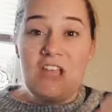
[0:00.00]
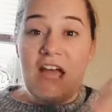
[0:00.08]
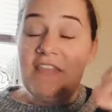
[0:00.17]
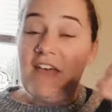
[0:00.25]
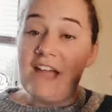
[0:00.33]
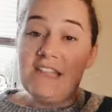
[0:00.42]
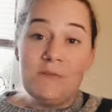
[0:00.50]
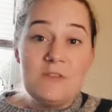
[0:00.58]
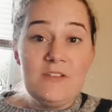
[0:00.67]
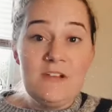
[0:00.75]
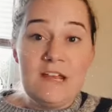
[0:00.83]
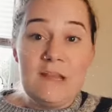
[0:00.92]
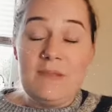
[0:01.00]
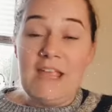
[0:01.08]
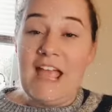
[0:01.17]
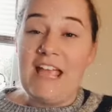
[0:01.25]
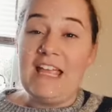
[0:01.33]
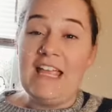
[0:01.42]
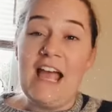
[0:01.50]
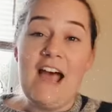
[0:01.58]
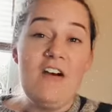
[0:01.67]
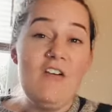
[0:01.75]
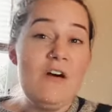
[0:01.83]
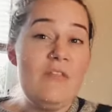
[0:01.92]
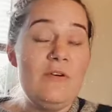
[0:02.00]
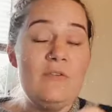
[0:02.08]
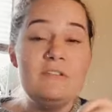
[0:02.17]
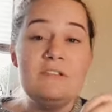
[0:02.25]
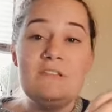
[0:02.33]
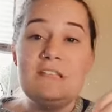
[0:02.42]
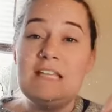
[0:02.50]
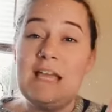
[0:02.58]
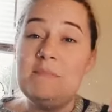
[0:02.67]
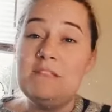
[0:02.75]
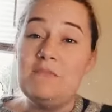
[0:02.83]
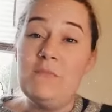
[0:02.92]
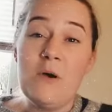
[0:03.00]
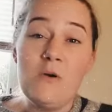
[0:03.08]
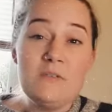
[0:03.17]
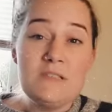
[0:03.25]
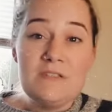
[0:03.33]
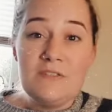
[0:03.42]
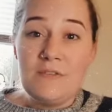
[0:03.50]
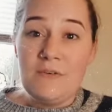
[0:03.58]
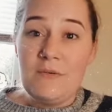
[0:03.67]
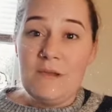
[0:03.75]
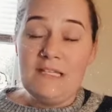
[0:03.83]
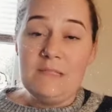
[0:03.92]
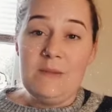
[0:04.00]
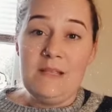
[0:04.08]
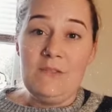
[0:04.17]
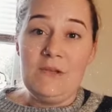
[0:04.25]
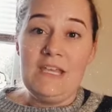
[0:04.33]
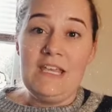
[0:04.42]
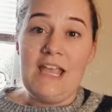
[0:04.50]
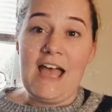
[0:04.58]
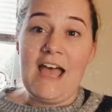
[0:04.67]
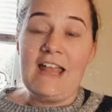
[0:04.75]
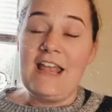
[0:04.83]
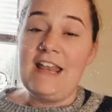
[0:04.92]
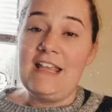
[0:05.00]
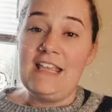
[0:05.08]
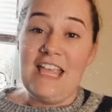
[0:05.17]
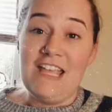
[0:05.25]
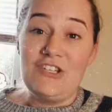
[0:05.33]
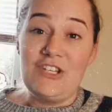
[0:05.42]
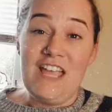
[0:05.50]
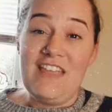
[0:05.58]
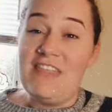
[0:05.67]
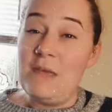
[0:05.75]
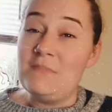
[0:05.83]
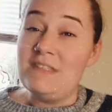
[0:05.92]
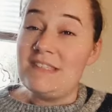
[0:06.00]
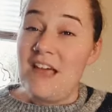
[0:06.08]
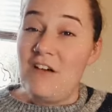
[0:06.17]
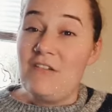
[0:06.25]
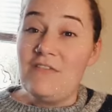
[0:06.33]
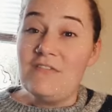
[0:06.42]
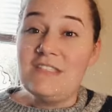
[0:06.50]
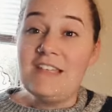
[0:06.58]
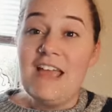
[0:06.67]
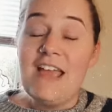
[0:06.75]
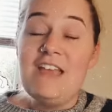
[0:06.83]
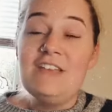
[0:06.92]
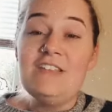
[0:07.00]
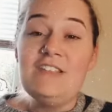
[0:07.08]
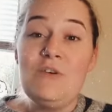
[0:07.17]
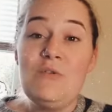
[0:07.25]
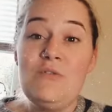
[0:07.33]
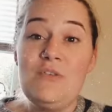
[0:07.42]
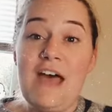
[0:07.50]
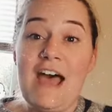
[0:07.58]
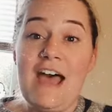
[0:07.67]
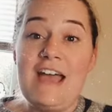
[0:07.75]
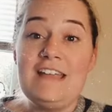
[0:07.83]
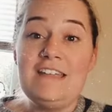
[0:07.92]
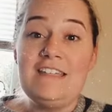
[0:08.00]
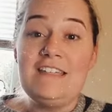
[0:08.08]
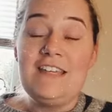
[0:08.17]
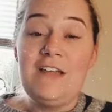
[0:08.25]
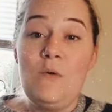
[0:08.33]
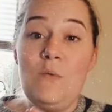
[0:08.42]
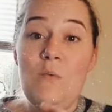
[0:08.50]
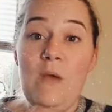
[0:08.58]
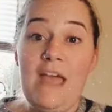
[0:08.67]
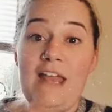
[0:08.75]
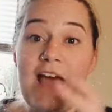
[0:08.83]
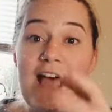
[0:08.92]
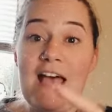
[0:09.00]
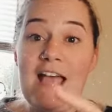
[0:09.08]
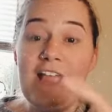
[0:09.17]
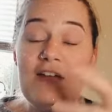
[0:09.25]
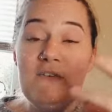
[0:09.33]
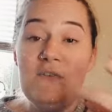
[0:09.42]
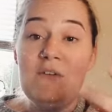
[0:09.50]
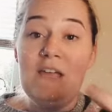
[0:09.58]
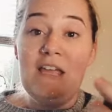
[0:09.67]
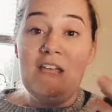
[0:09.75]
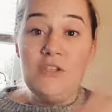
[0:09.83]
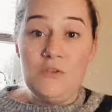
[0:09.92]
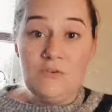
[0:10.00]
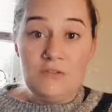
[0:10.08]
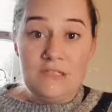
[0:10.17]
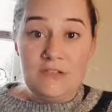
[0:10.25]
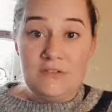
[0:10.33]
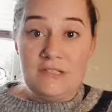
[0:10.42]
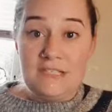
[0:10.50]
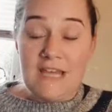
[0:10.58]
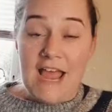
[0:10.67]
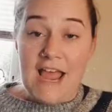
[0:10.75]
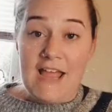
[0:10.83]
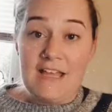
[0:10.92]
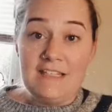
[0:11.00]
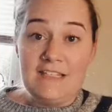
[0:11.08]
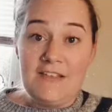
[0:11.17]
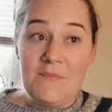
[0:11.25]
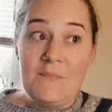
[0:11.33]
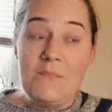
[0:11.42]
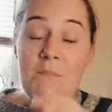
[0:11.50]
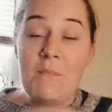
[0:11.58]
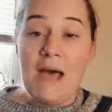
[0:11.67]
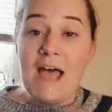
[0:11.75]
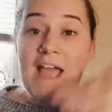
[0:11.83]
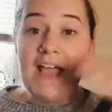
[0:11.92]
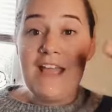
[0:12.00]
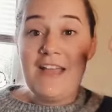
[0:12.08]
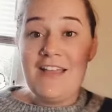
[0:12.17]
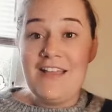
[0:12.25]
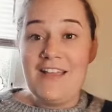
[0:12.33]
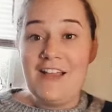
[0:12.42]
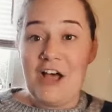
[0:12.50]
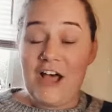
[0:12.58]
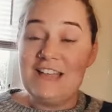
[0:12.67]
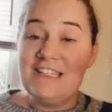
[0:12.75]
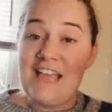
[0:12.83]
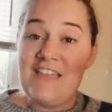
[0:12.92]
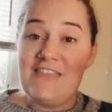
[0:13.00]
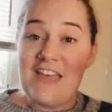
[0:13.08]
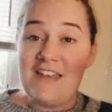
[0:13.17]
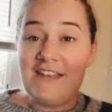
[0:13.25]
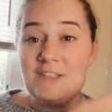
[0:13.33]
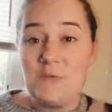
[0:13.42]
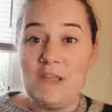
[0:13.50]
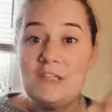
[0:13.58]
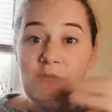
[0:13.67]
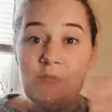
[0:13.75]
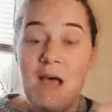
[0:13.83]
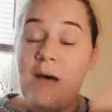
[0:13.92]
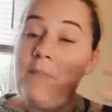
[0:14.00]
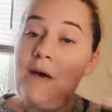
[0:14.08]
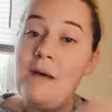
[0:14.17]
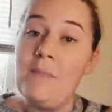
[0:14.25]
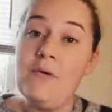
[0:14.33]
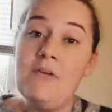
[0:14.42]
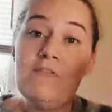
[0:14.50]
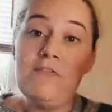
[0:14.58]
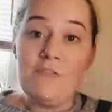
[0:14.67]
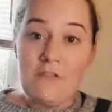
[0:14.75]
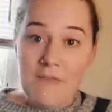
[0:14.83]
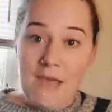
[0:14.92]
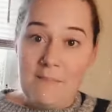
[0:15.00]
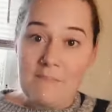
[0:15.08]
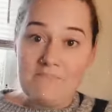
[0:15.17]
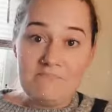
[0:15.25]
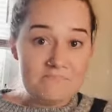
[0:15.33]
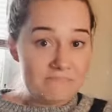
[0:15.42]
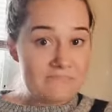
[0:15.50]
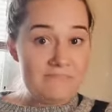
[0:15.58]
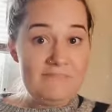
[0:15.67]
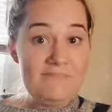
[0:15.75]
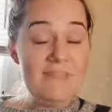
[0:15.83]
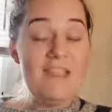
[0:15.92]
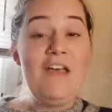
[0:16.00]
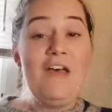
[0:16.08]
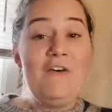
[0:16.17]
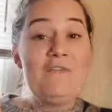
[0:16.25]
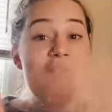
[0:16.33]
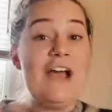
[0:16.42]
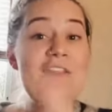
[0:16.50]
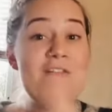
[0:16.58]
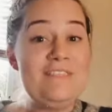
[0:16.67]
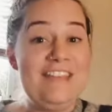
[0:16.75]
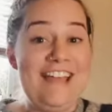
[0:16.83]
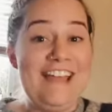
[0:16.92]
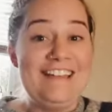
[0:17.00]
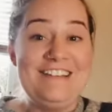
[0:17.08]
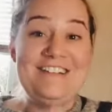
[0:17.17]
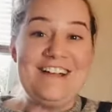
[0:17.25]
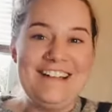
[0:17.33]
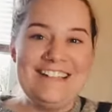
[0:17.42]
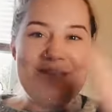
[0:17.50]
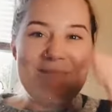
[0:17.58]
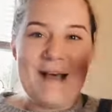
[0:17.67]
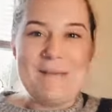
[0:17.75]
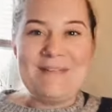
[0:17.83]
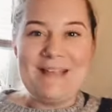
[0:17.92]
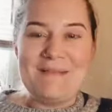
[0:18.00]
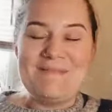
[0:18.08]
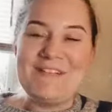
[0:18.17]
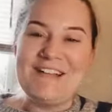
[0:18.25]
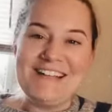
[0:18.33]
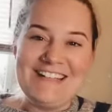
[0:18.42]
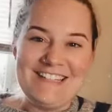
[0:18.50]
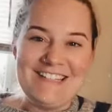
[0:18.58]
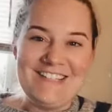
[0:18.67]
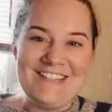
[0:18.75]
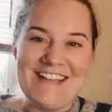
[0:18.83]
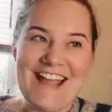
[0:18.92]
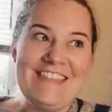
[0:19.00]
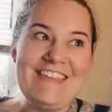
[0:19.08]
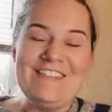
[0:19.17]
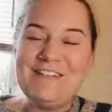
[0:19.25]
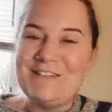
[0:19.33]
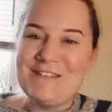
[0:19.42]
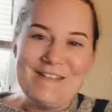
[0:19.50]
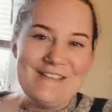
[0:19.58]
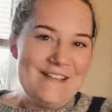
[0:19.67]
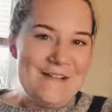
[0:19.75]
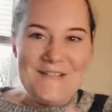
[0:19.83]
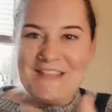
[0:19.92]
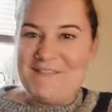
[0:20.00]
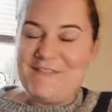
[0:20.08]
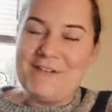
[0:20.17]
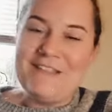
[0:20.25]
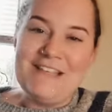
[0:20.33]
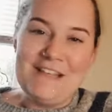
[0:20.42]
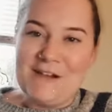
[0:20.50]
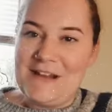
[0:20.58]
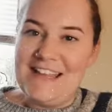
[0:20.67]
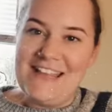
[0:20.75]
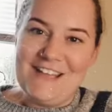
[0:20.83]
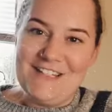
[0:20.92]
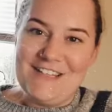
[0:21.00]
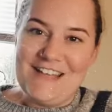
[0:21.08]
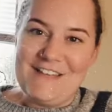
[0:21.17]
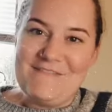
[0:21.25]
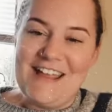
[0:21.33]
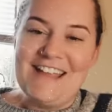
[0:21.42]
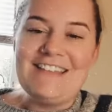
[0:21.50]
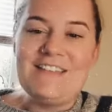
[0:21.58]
That's where they're going to be hanging out. Those are the types of posts that they're going to be looking at and engaging in themselves, so that when I use those tags, my content then is going to pop up for them, rather than your content popping up for your industry and then those are the only folks that you're engaging in, right?